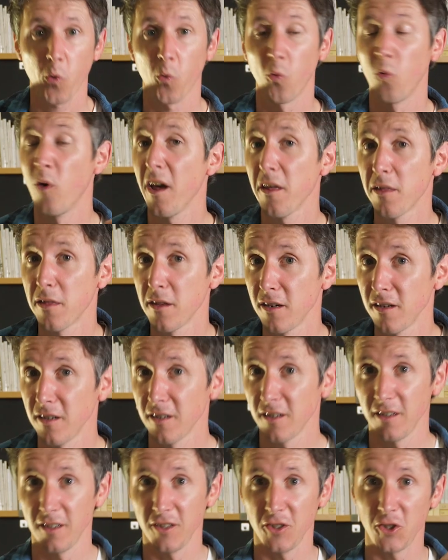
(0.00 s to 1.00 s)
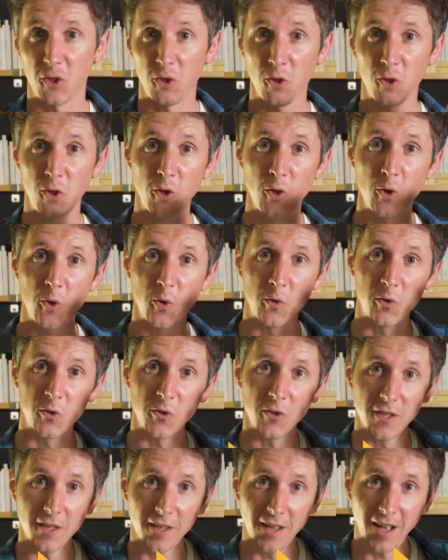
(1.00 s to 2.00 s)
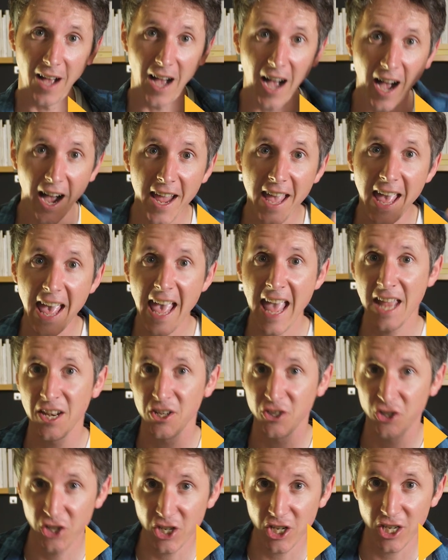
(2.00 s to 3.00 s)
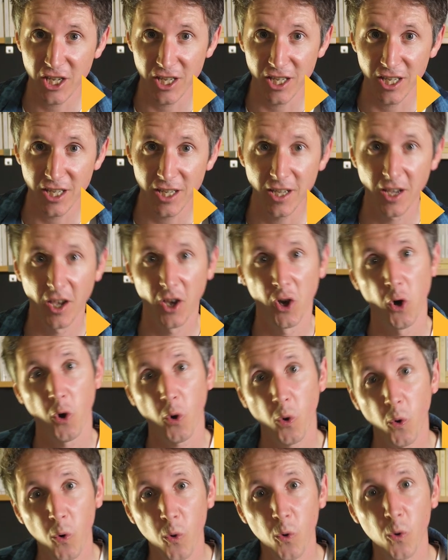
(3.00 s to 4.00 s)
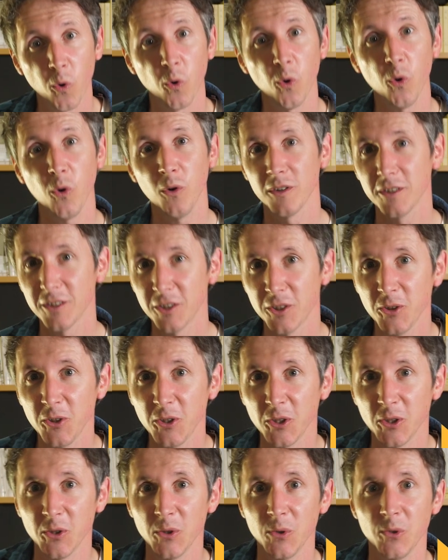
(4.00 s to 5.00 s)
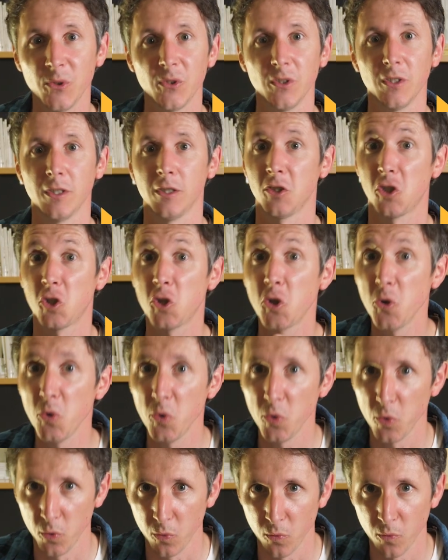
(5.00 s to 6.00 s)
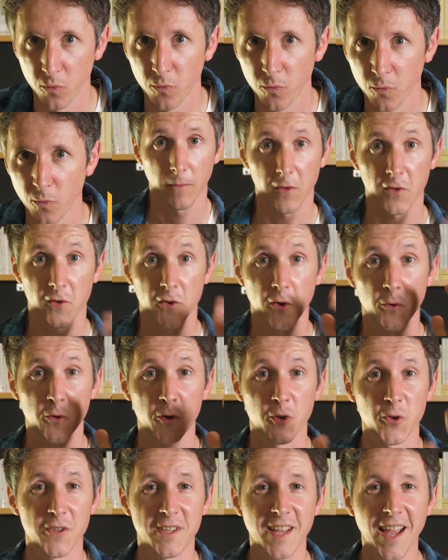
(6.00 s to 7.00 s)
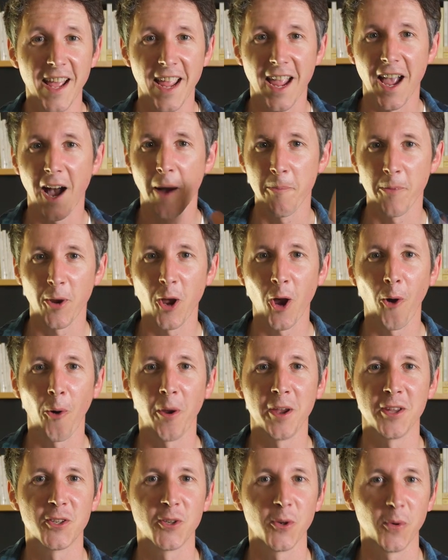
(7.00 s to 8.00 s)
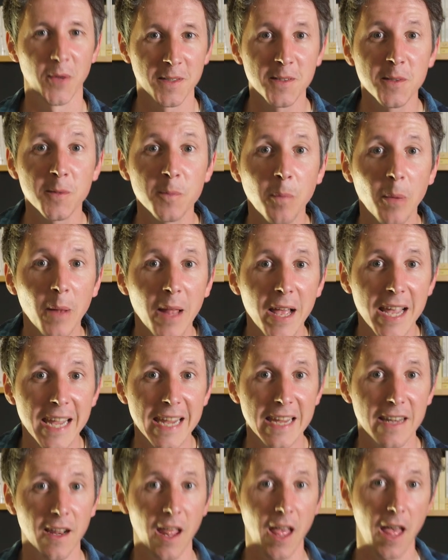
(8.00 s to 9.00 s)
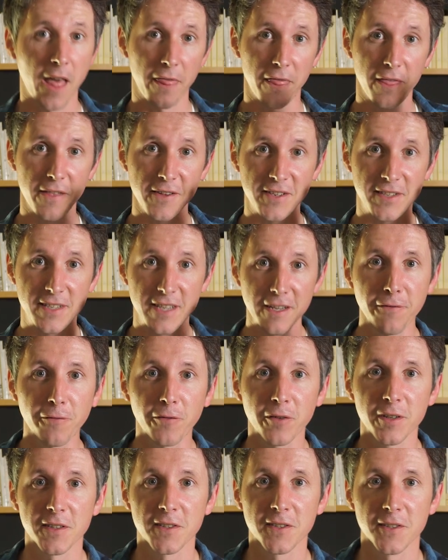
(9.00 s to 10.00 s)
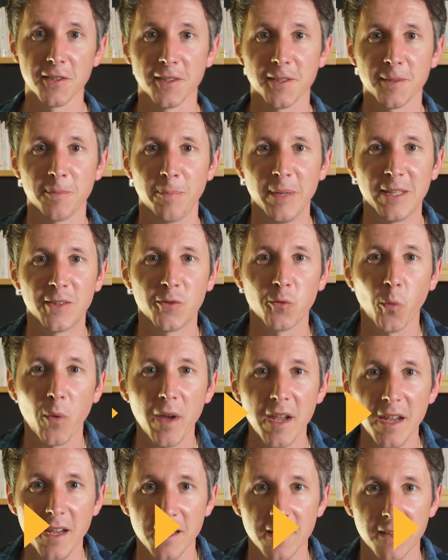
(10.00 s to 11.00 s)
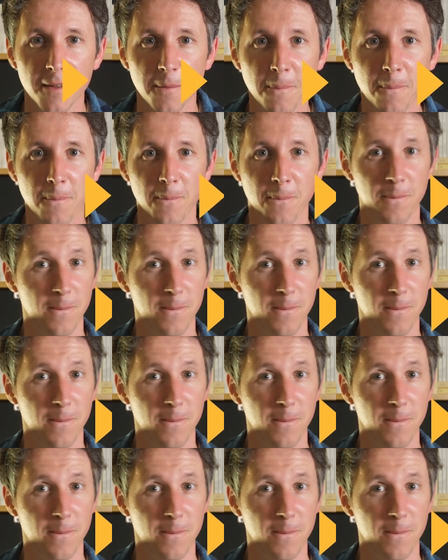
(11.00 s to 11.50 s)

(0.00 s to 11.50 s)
whether to use ing or to use to. So today I'm going to explain the differences between